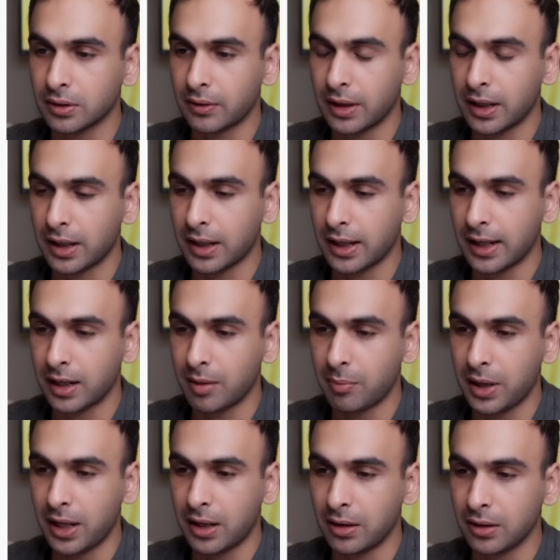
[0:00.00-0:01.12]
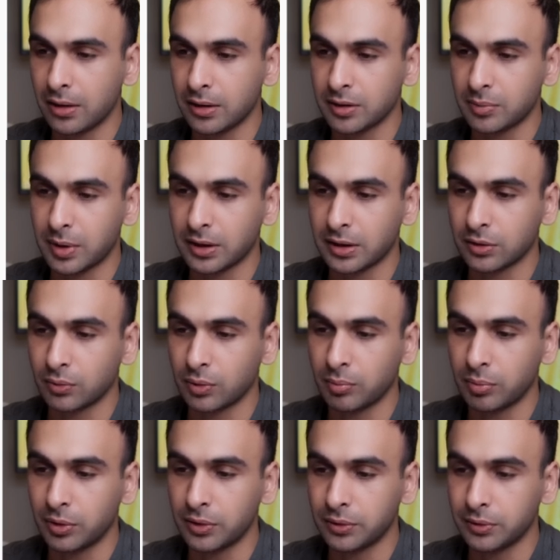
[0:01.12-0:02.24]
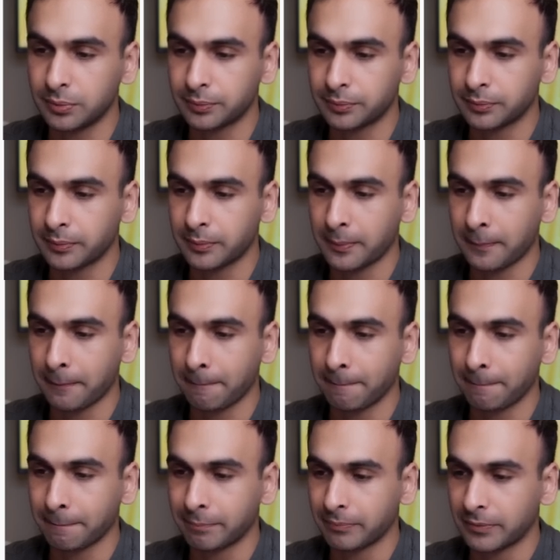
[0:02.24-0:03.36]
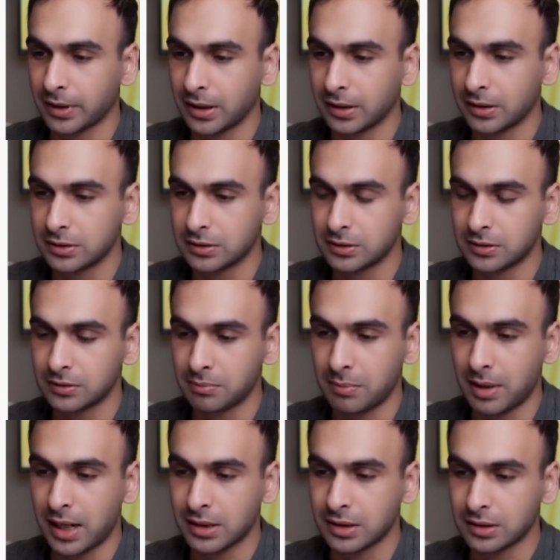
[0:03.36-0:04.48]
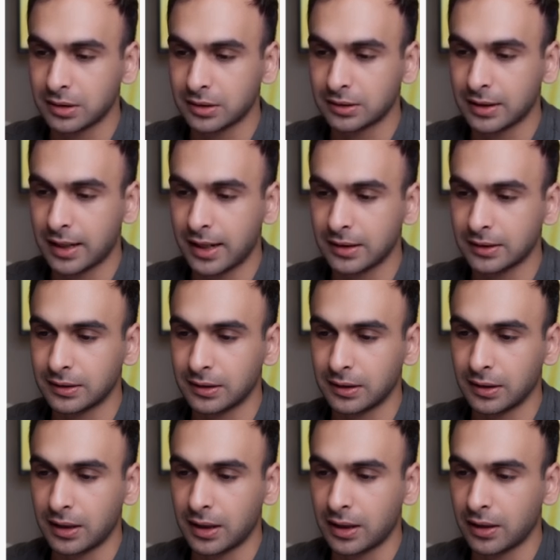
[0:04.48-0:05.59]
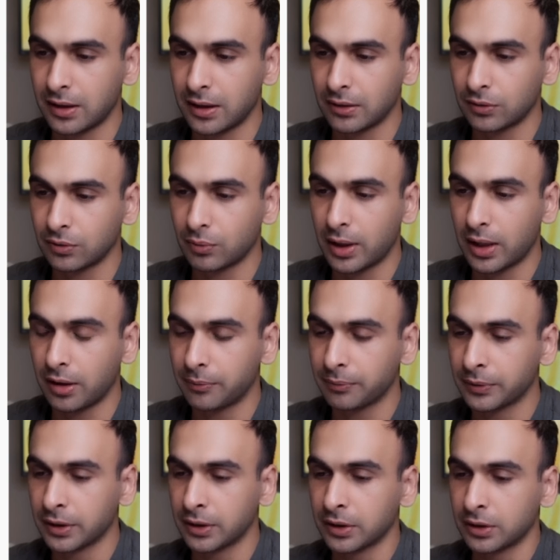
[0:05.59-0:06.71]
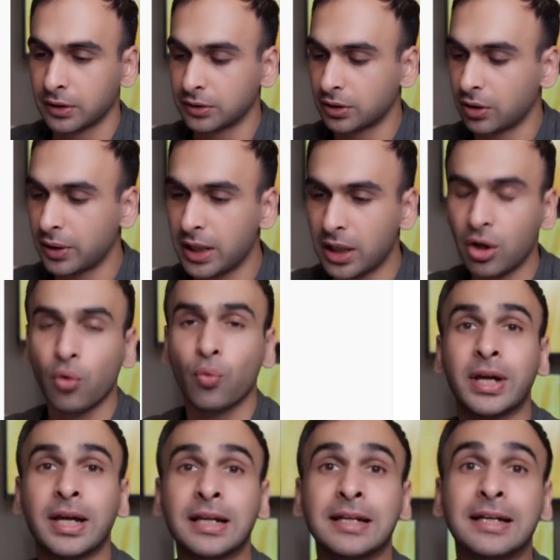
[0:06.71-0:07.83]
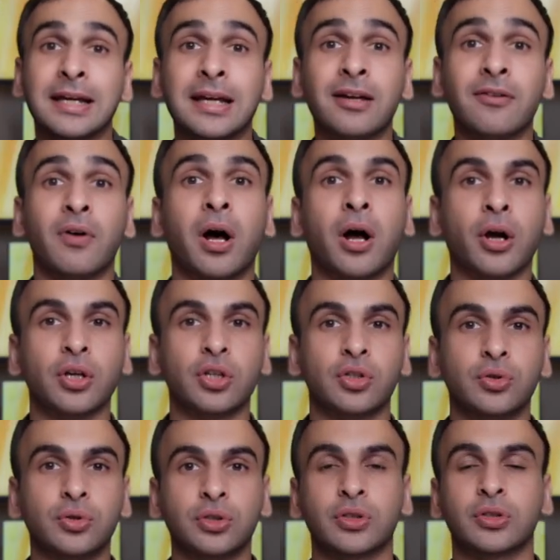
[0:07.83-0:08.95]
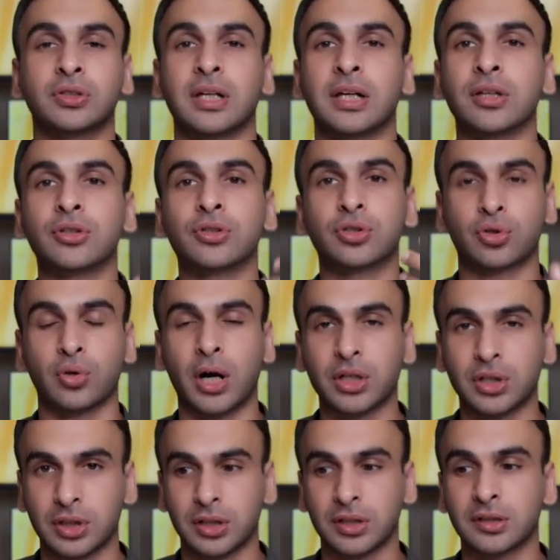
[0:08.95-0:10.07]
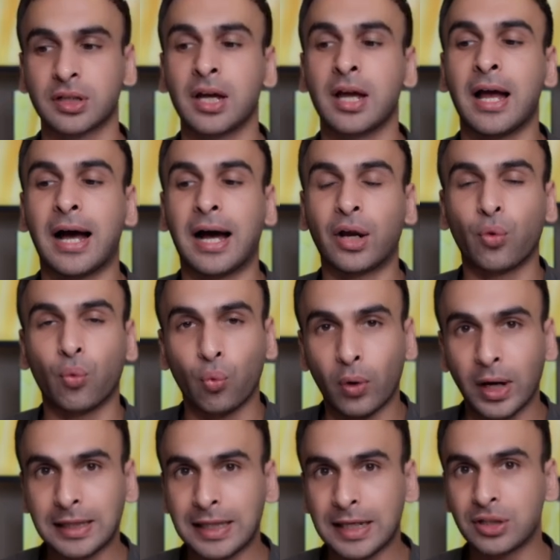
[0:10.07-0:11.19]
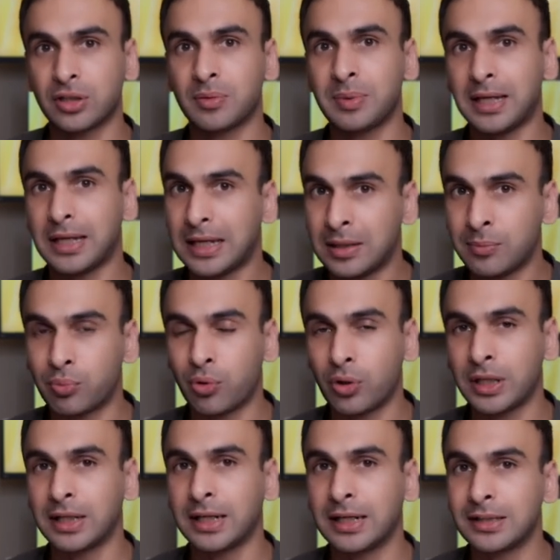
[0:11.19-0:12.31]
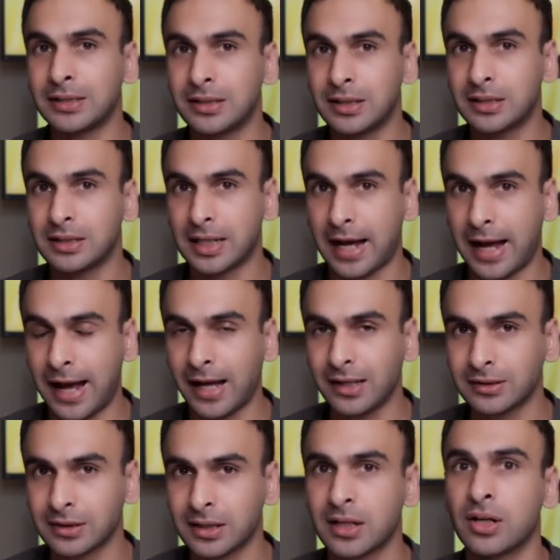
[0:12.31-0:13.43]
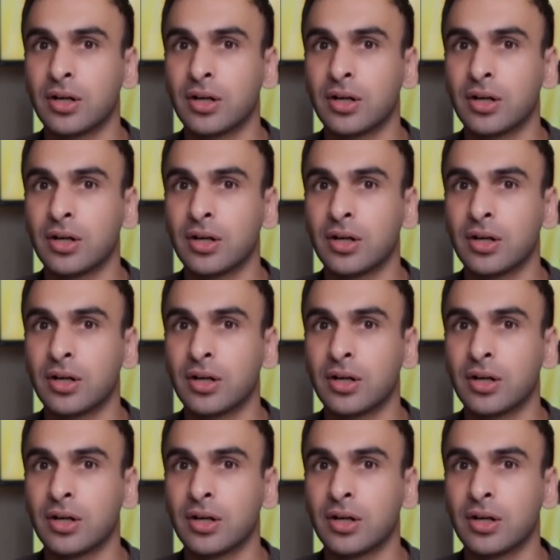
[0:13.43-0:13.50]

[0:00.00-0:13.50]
go ahead, add a banner. Let's make this one blue. Let's just match the sizing there as well. So here we can give our users instructions on what they should be inputting into the task